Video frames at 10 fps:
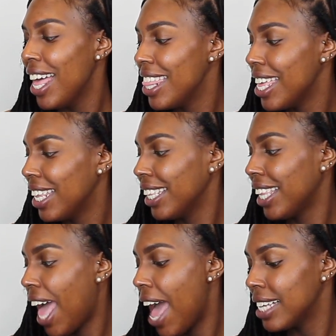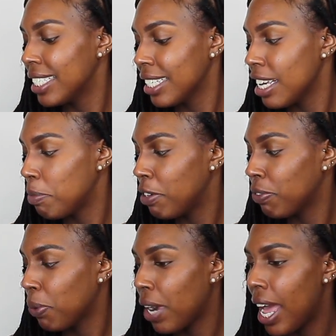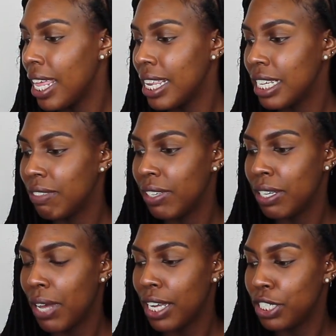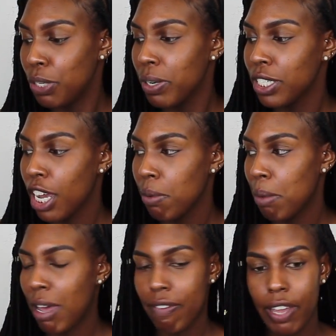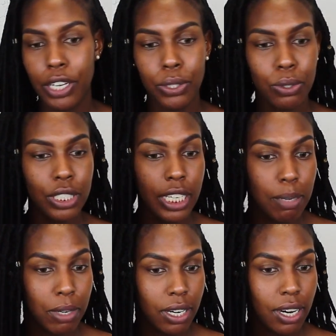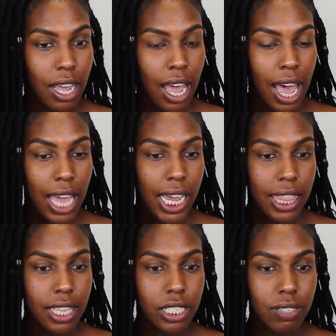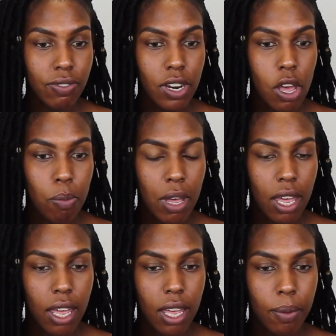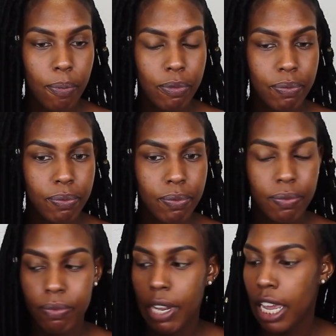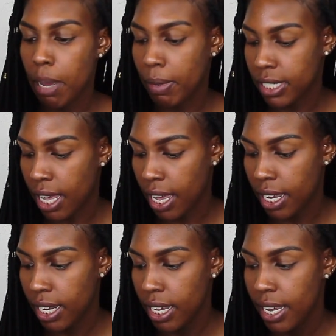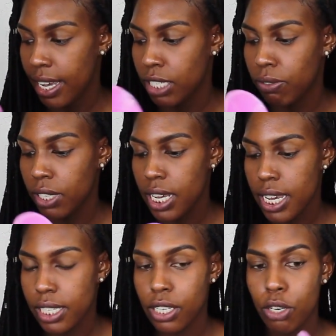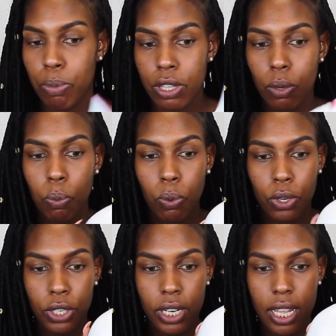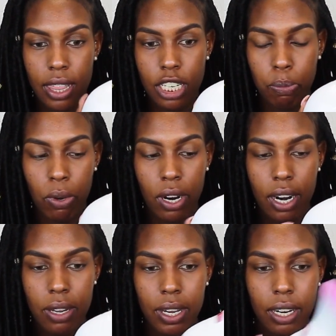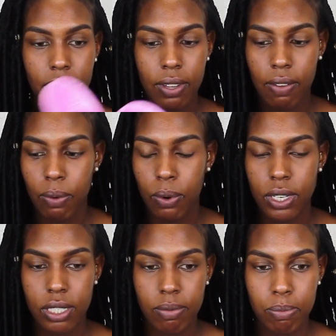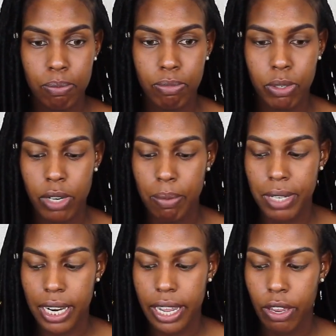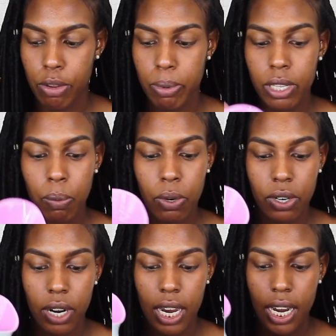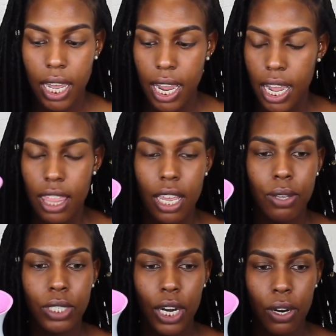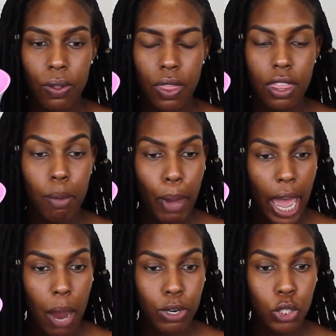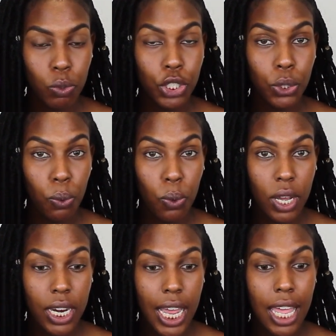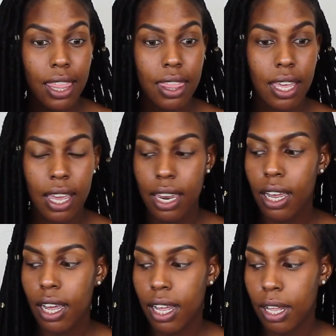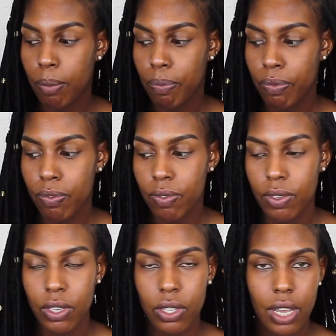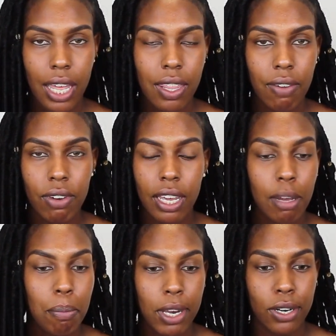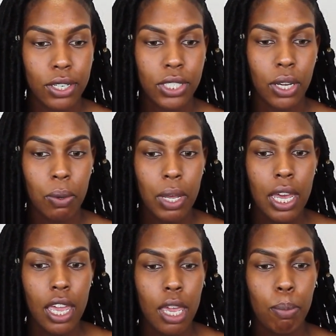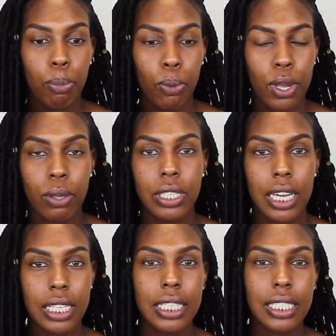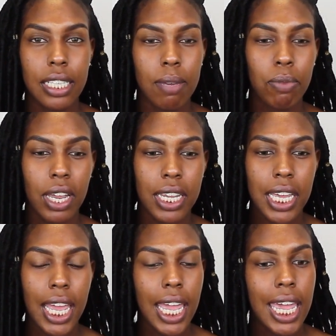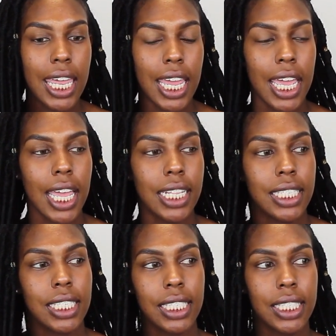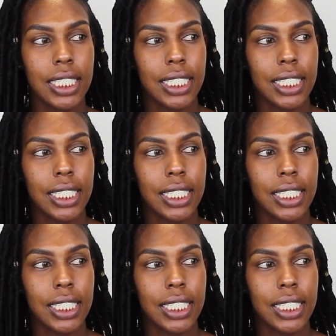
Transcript: And then lastly, before I end this video, I do want to talk about my facial steamer. I got this from um, Amazon. It's really easy. You put the water in this part. You gotta, of course, do it upside down. You put the water in, then you turn the power switch on, and then um, I think for like a minute or so, it boils and gets the steam ready, and it's